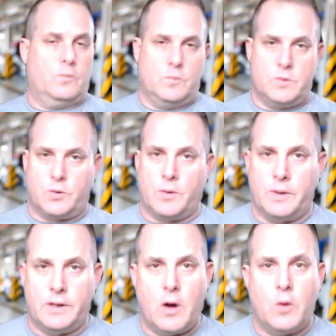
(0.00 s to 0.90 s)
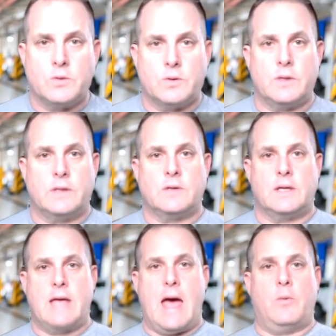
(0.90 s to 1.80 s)
scribbling notes or things
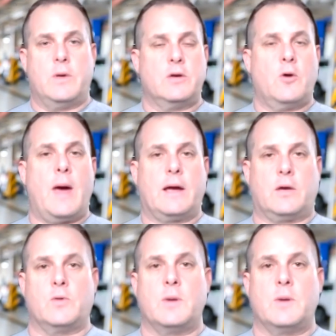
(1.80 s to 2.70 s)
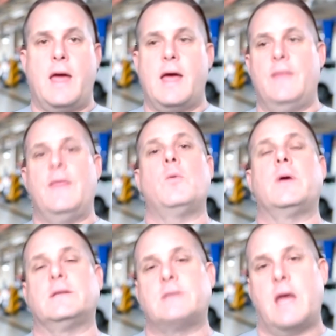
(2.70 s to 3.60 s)
like that, we can go back and replay it, and then we
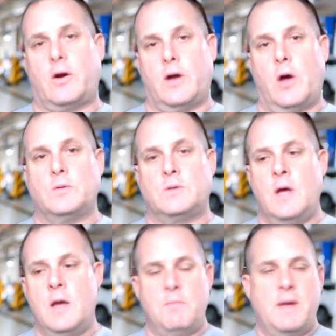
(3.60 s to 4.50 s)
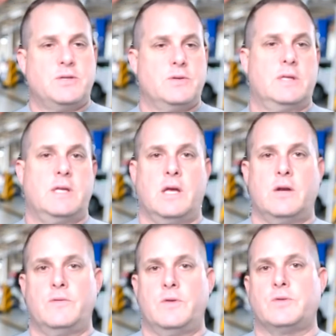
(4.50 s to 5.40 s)
can take our notes. Make sure that the
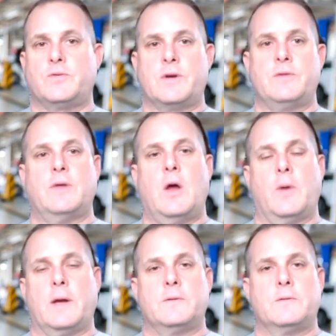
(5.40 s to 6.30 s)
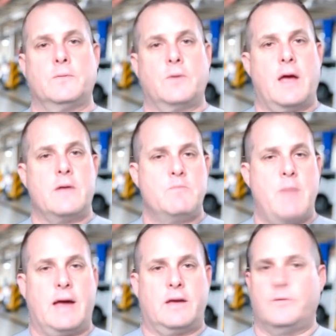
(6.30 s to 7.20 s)
interview is free flowing, okay,
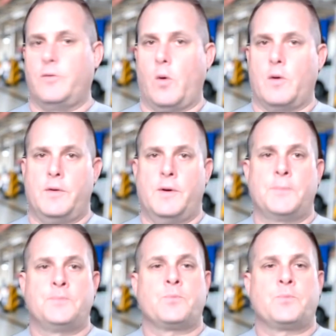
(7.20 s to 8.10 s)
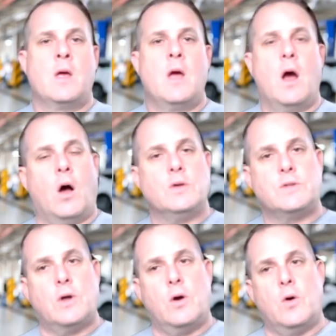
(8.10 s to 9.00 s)
back and forth.
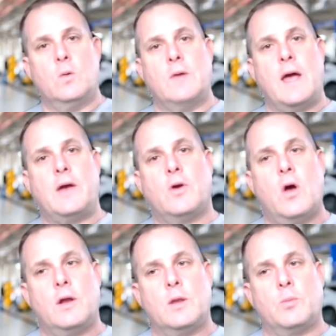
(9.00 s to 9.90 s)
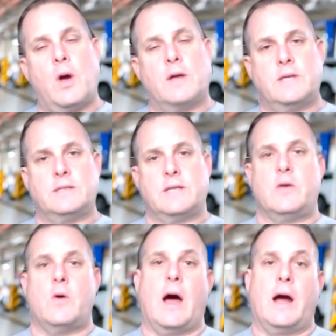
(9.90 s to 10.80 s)
Also, later on in the process, say
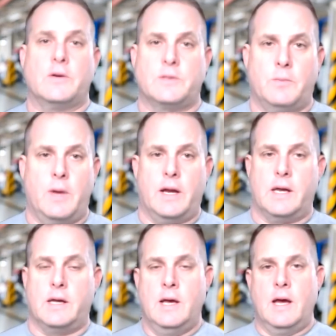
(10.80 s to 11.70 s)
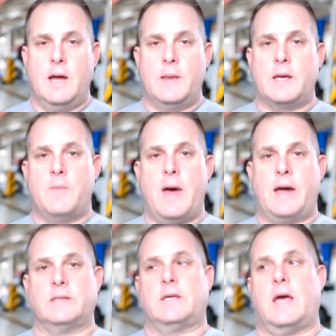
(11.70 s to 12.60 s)
you hire somebody and they come
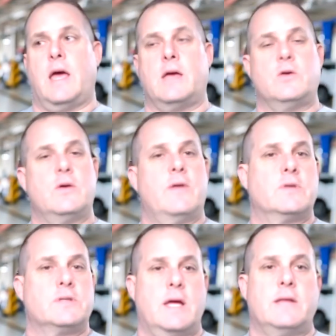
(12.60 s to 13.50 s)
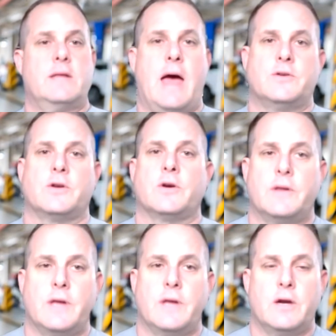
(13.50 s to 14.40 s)
back and say, hey, you never said that
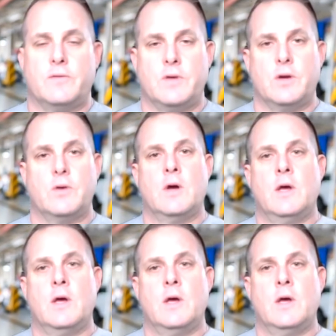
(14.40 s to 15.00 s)
during the interview.